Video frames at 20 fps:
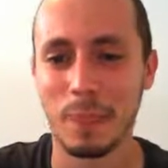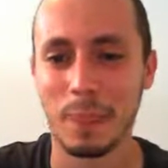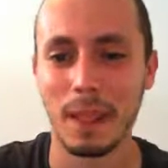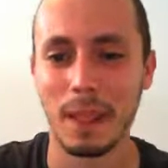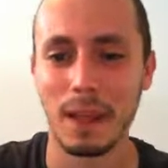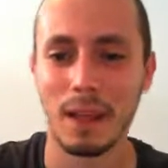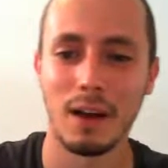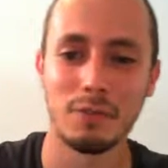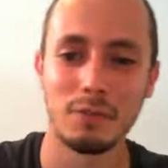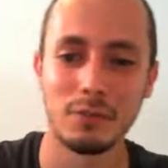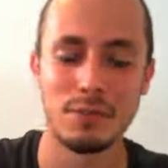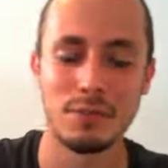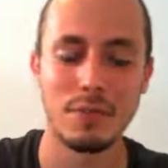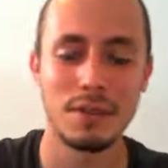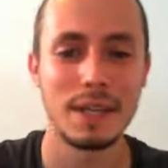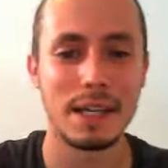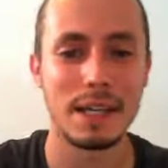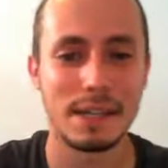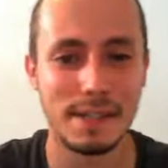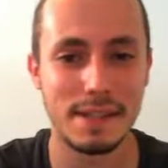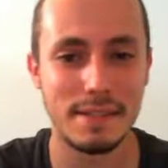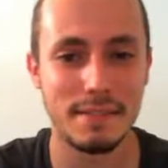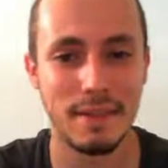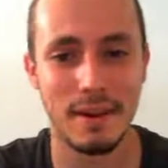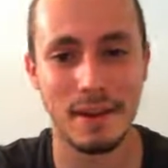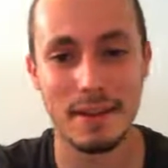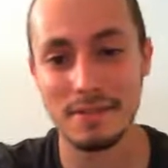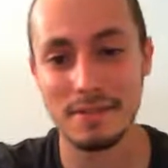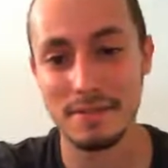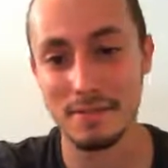After rook takes
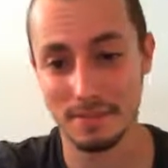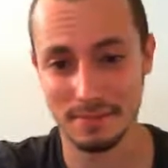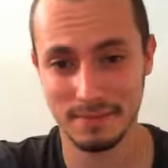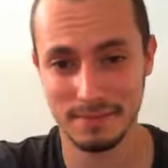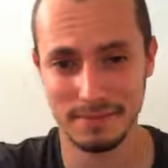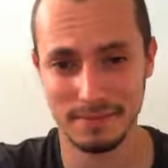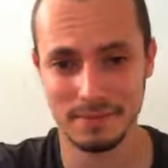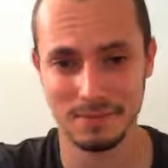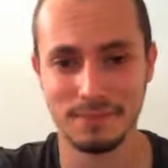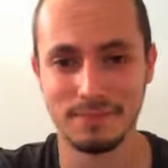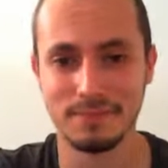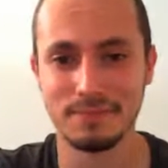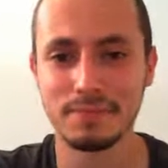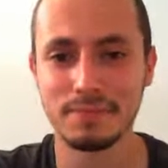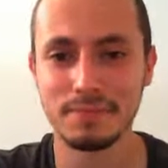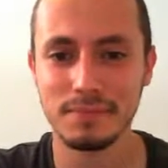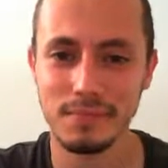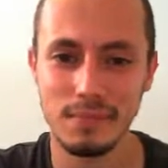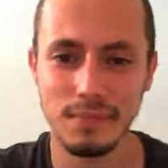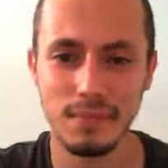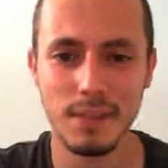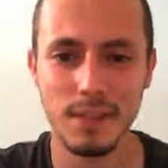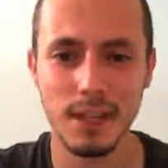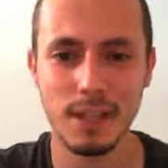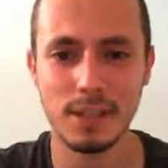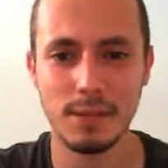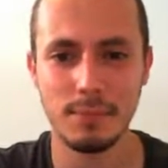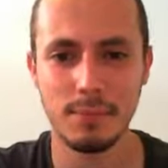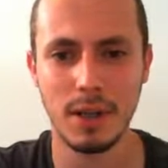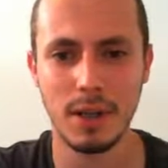d5,
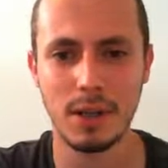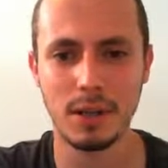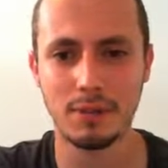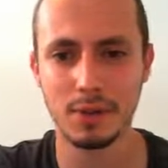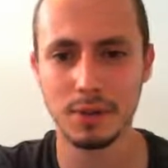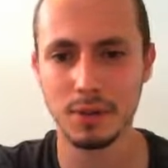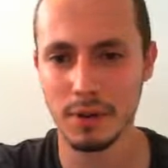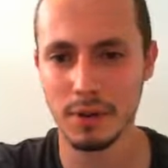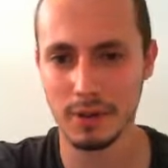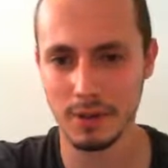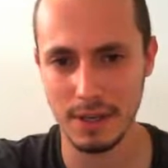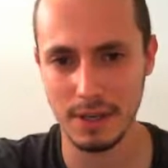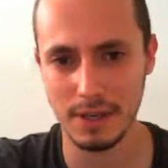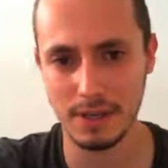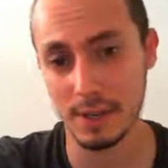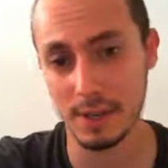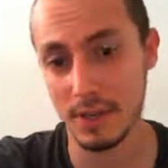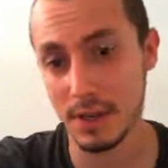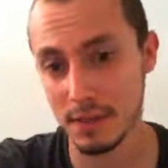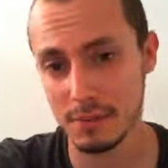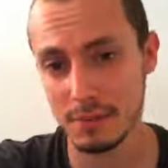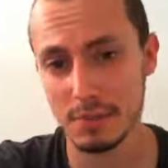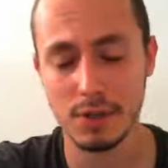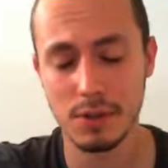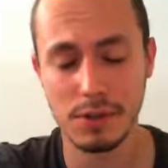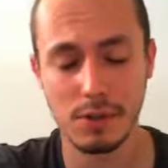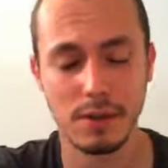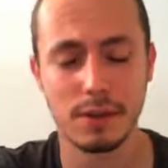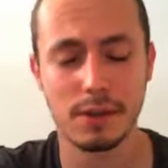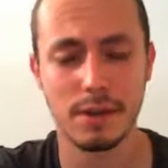Topalov took on e6,
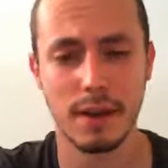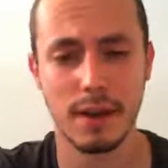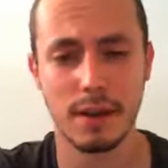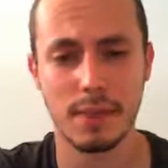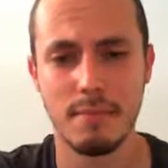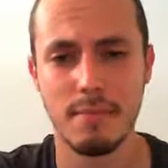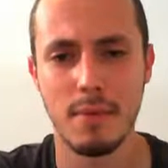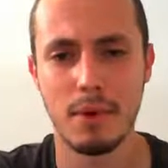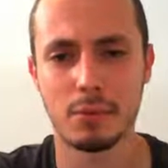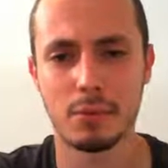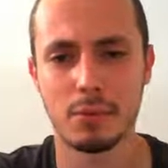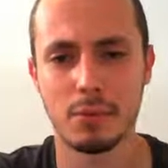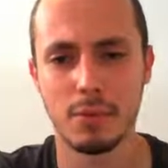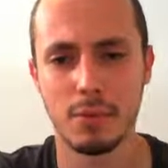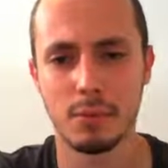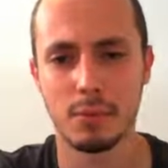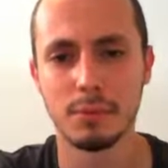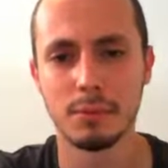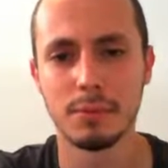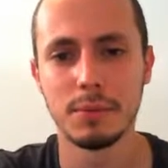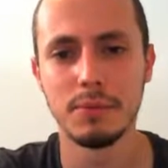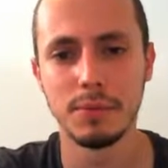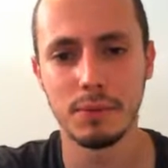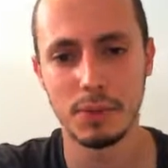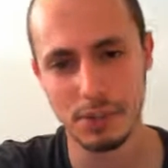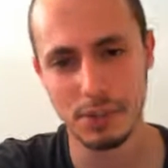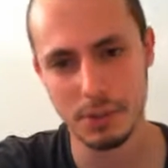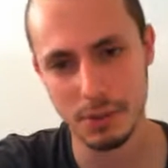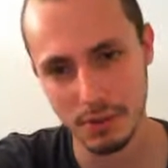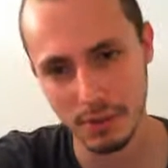which looks like the most normal move,
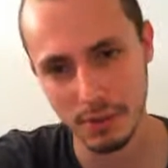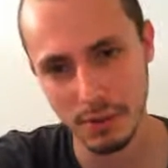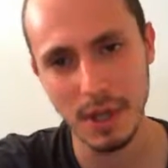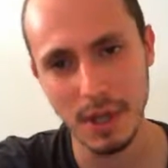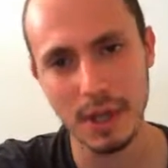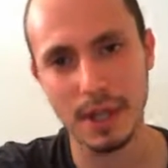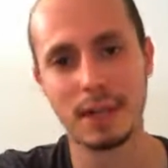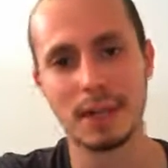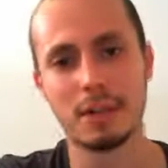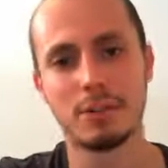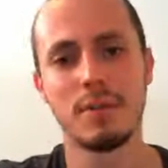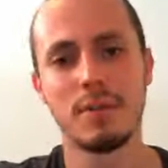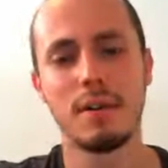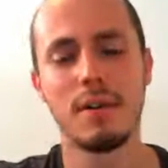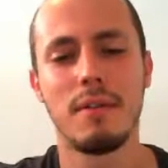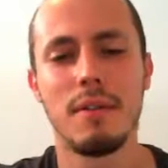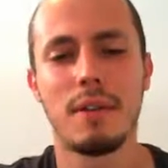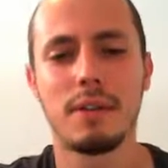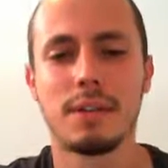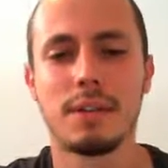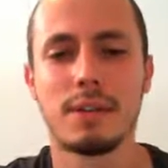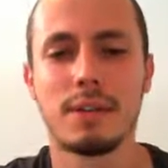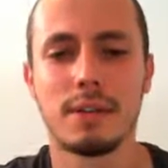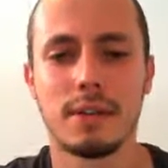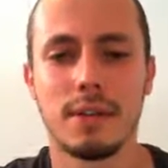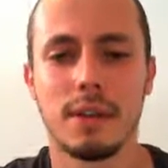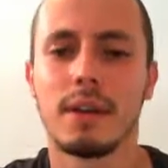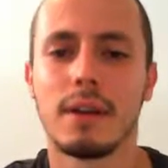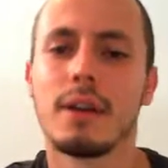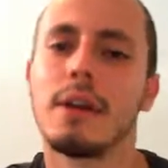just to get rid of this
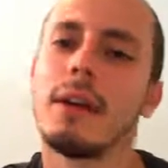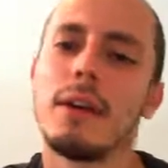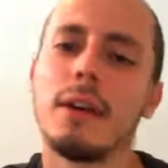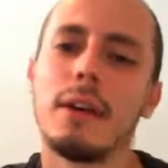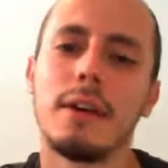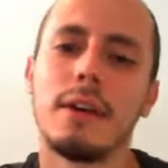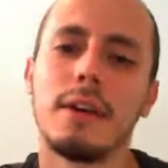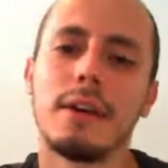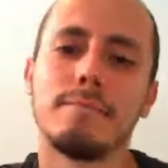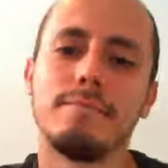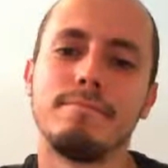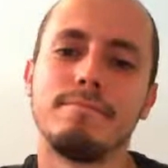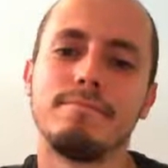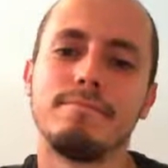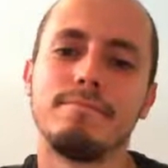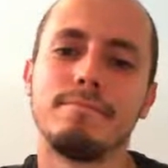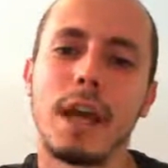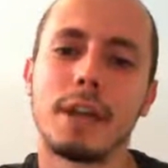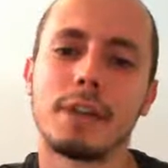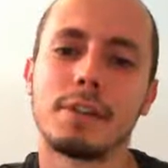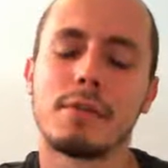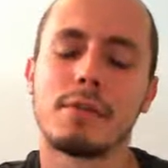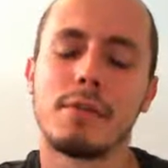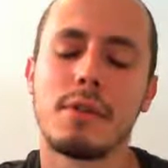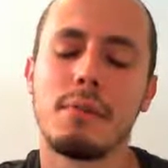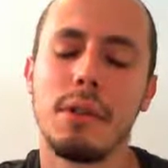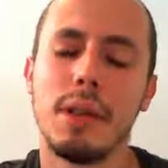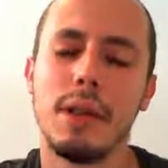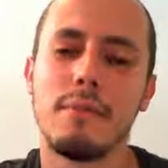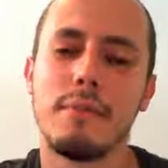
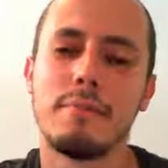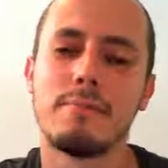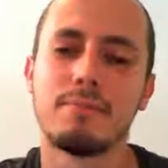extremely